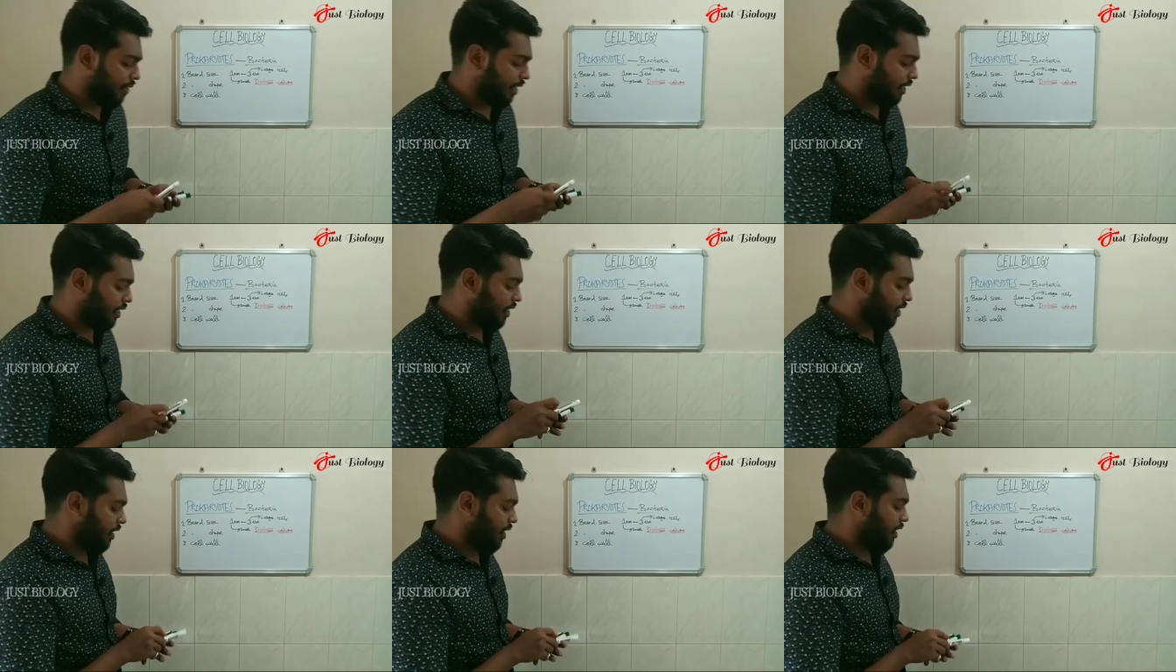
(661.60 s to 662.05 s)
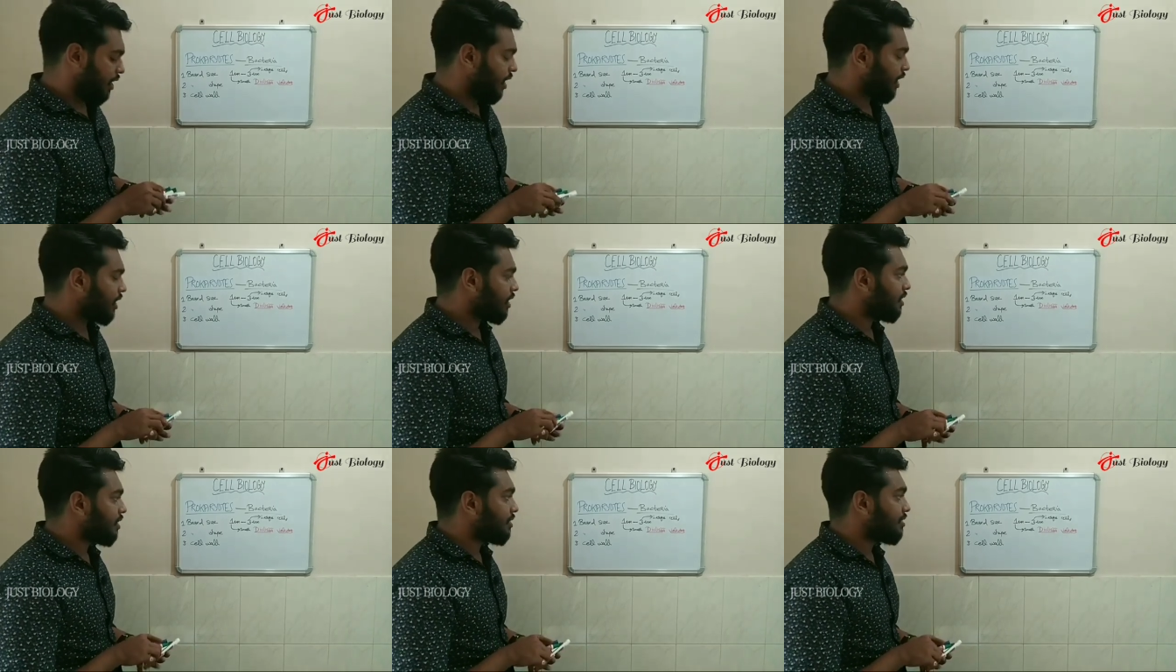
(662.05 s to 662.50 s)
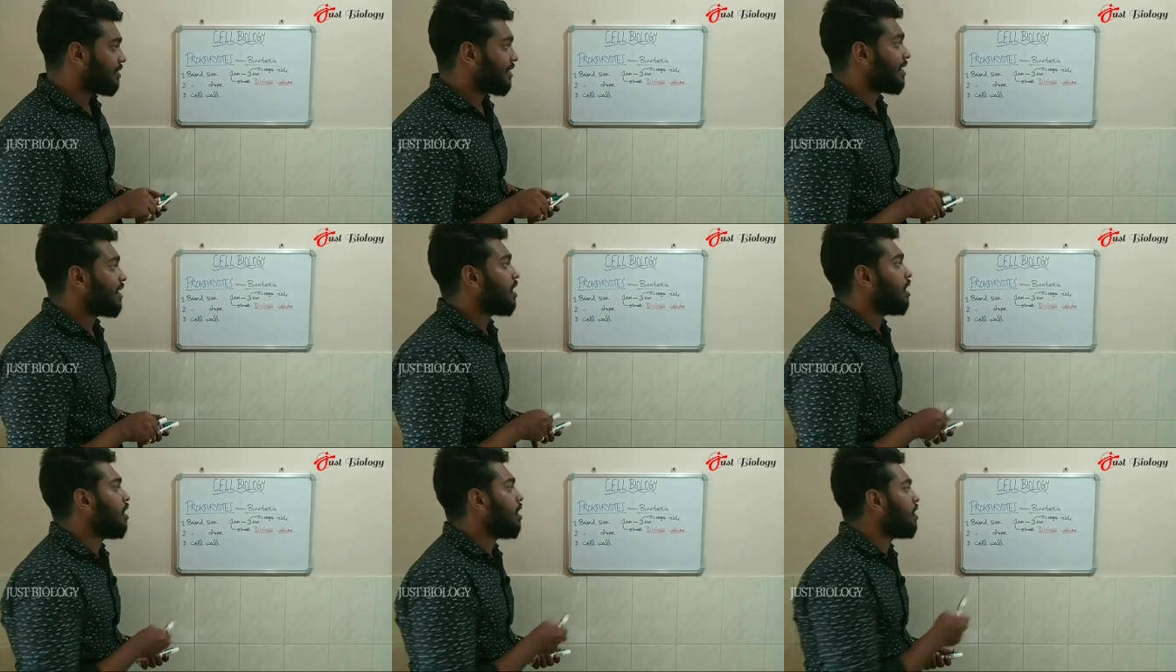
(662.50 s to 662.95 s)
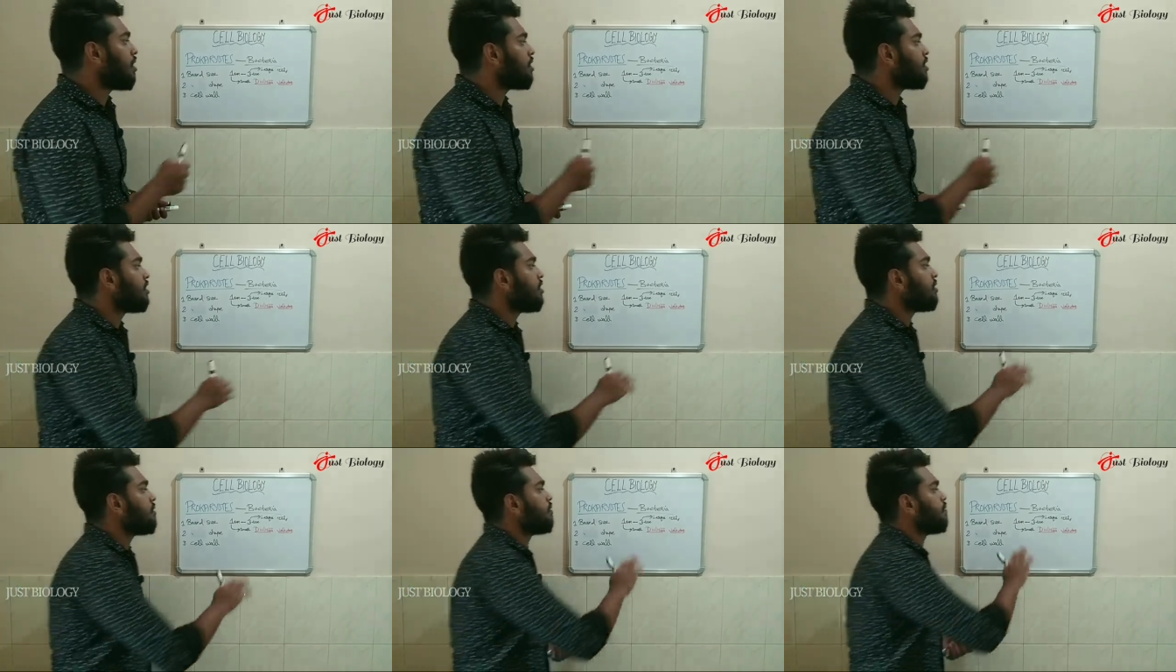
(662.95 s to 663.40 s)
bacteria, like they
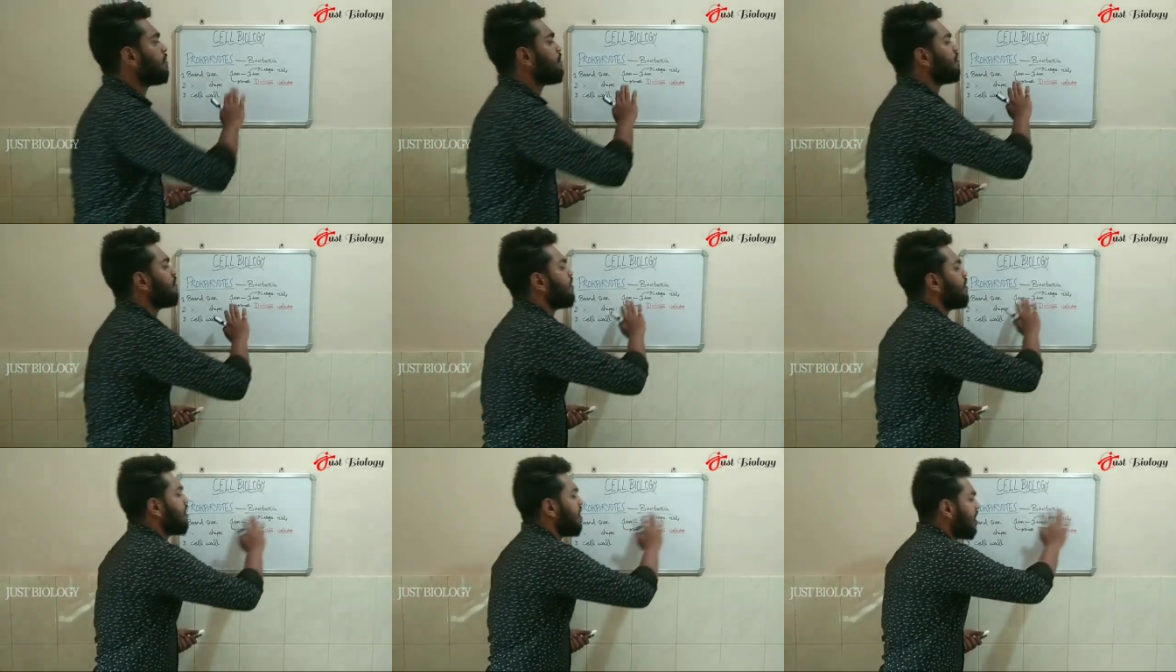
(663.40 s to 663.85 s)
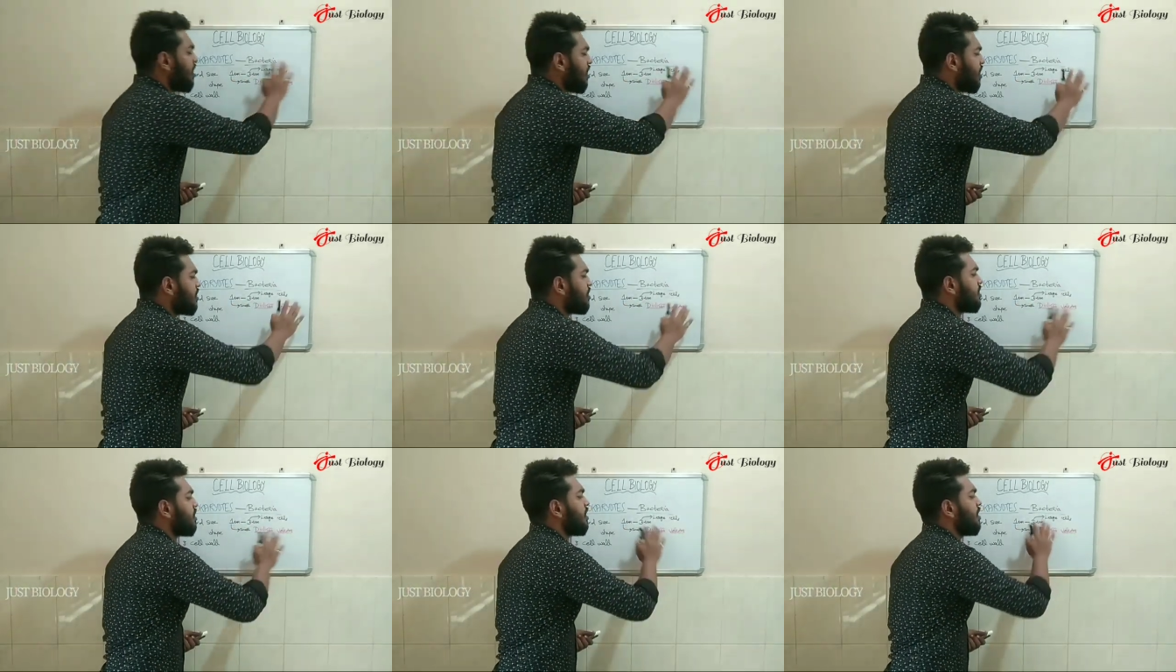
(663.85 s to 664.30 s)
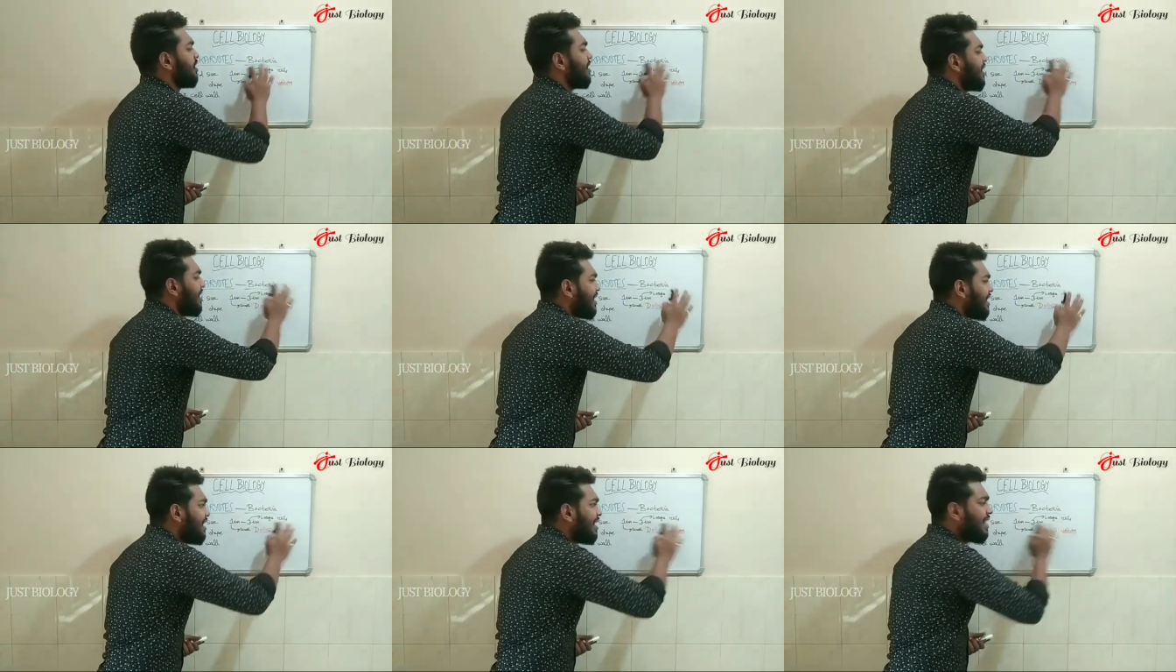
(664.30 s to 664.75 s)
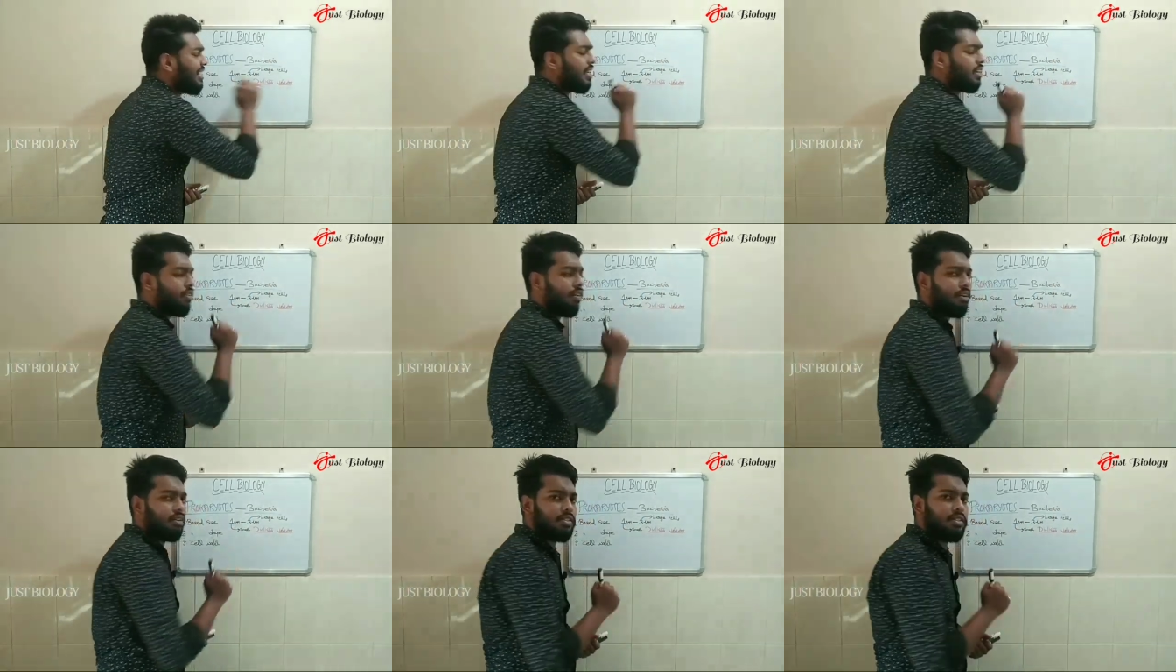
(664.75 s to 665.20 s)
are the large
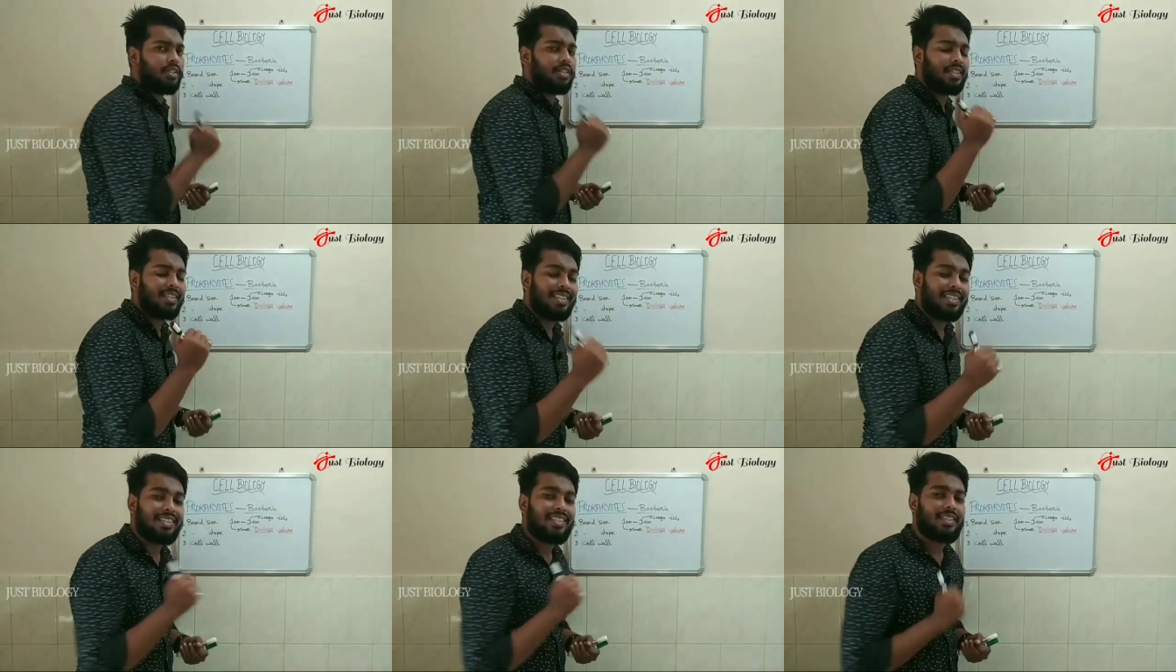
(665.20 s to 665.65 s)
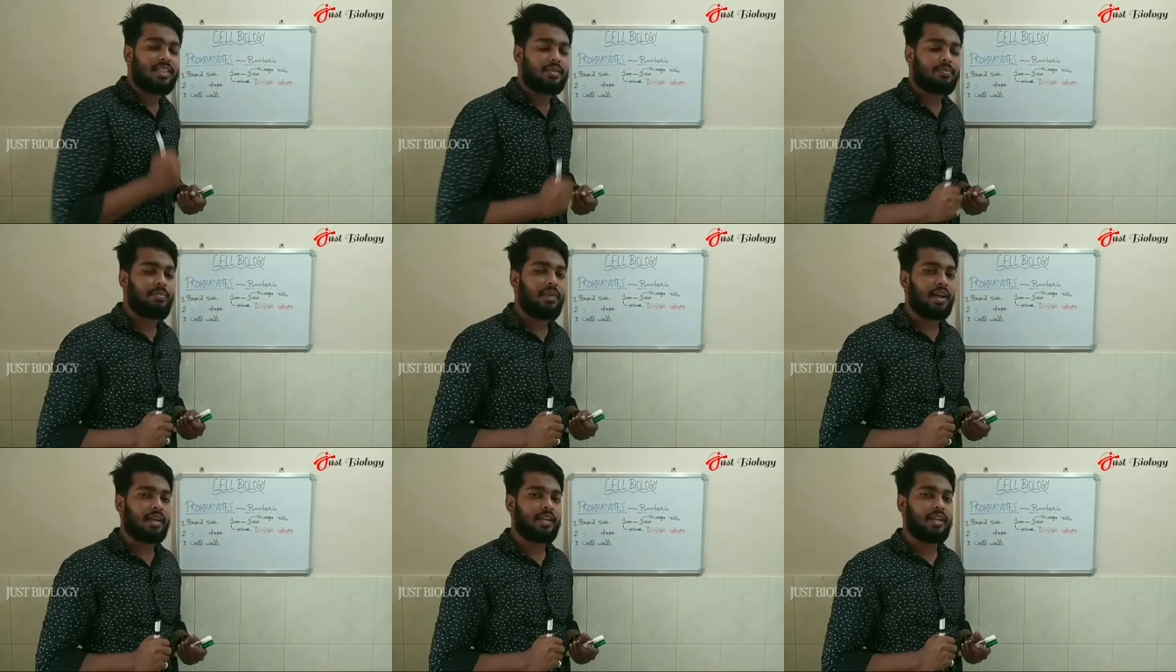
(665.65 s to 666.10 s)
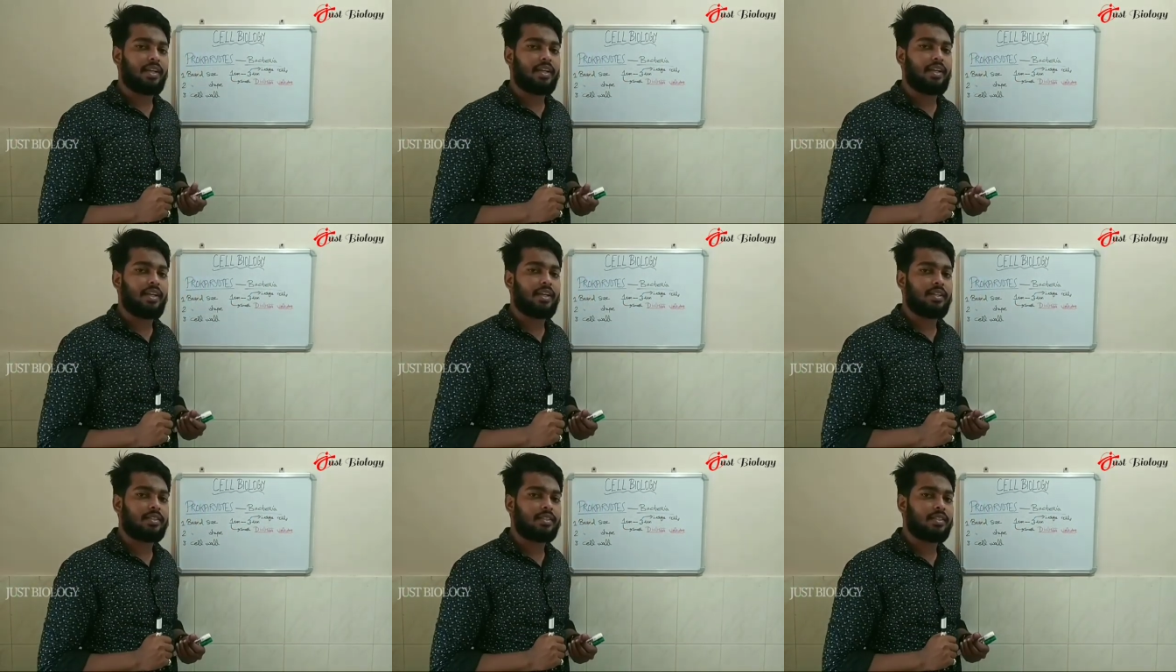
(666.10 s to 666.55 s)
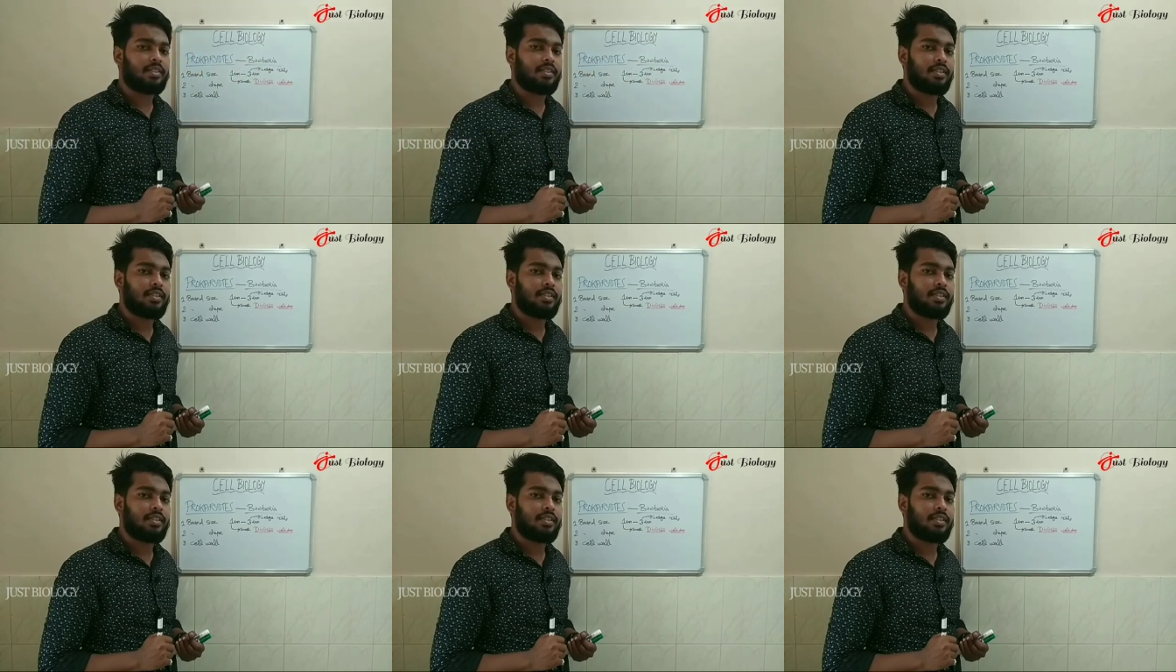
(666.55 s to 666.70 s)
deadly causing disease bacteria.